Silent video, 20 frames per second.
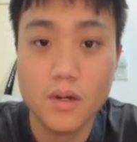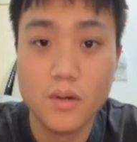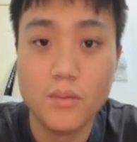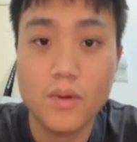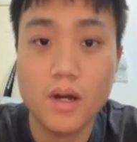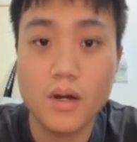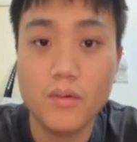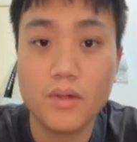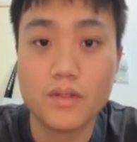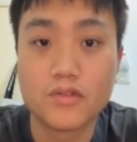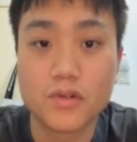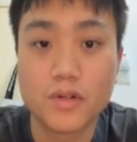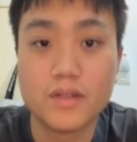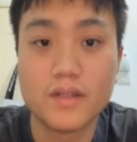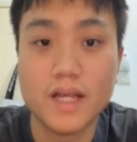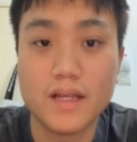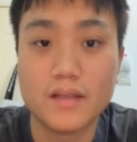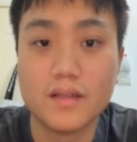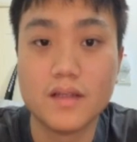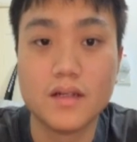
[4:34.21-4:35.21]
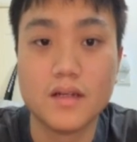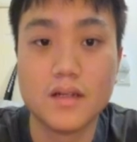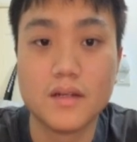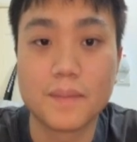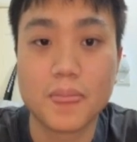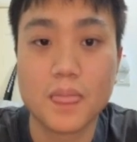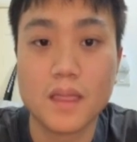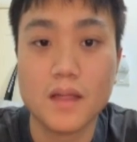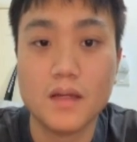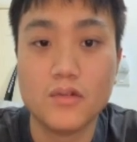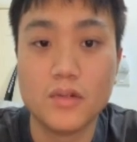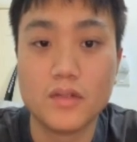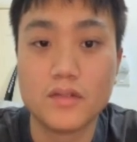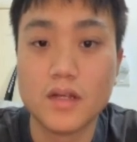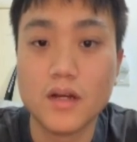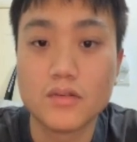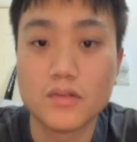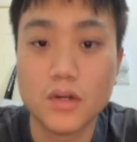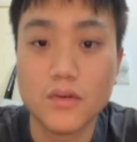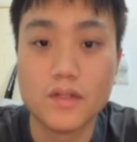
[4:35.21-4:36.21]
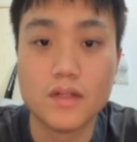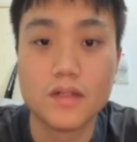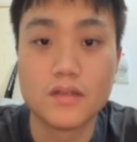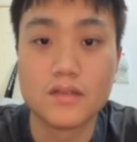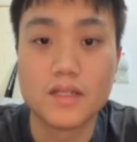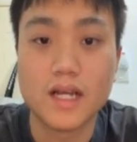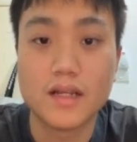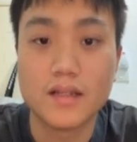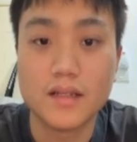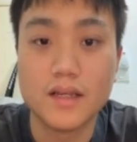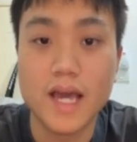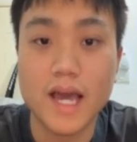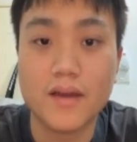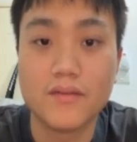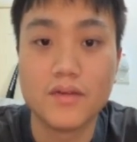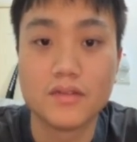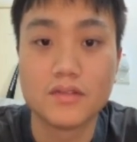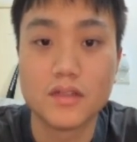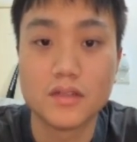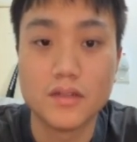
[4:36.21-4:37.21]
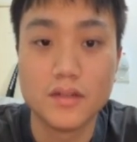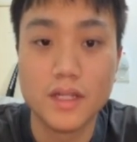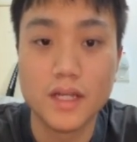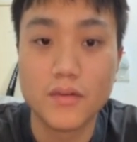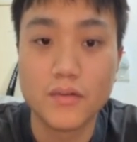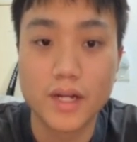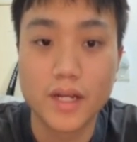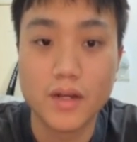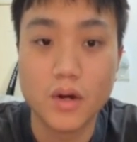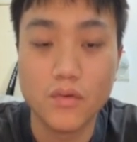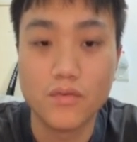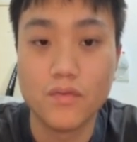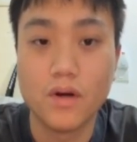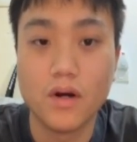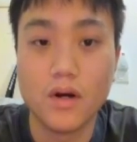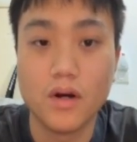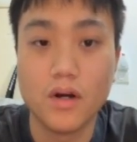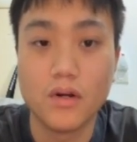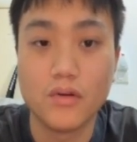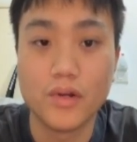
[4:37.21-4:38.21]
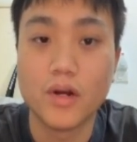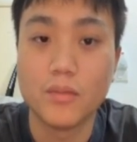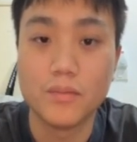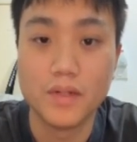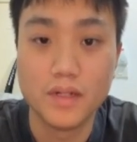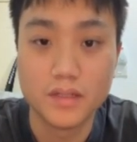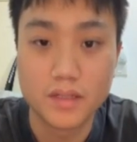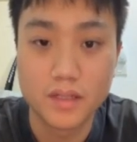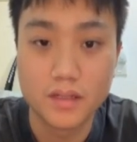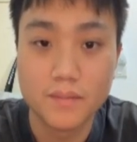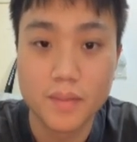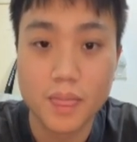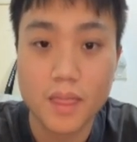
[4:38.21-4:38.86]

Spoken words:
while ensuring that the results of the study have a certain degree of reliability.